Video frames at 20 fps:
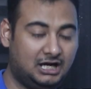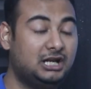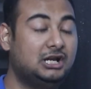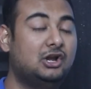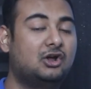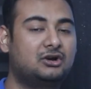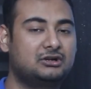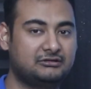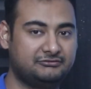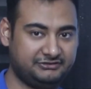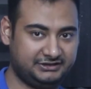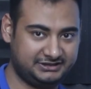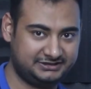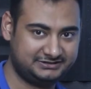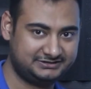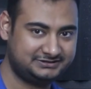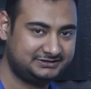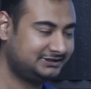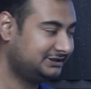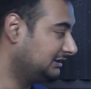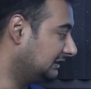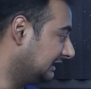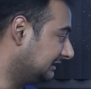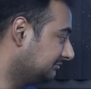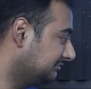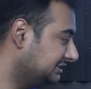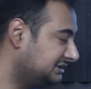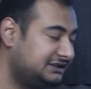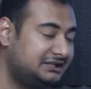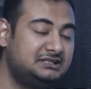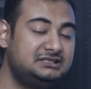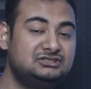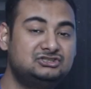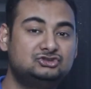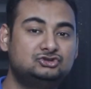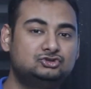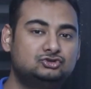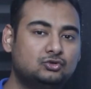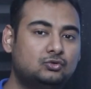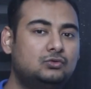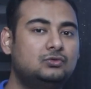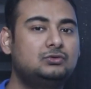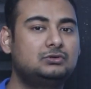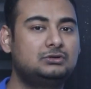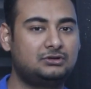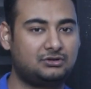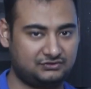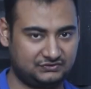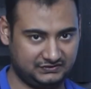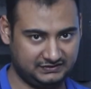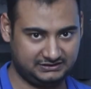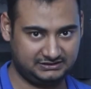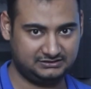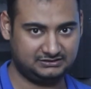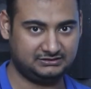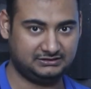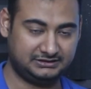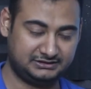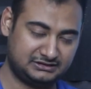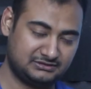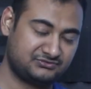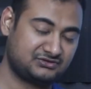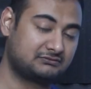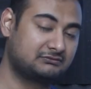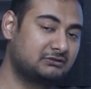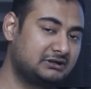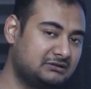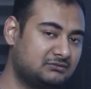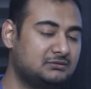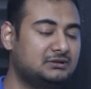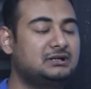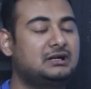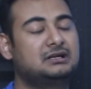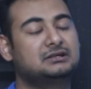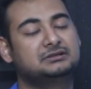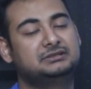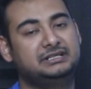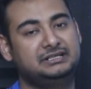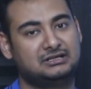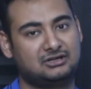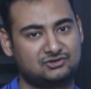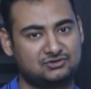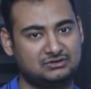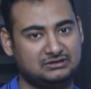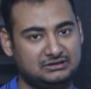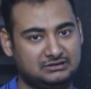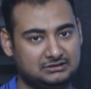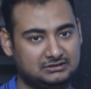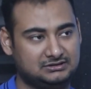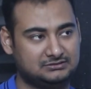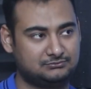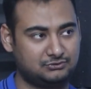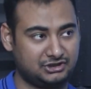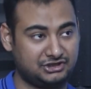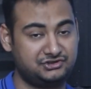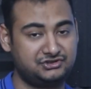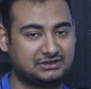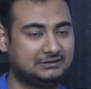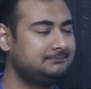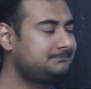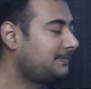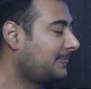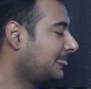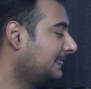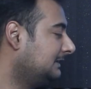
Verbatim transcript: a lot of it. Like methane is so toxic in terms of greenhouse uh, potential.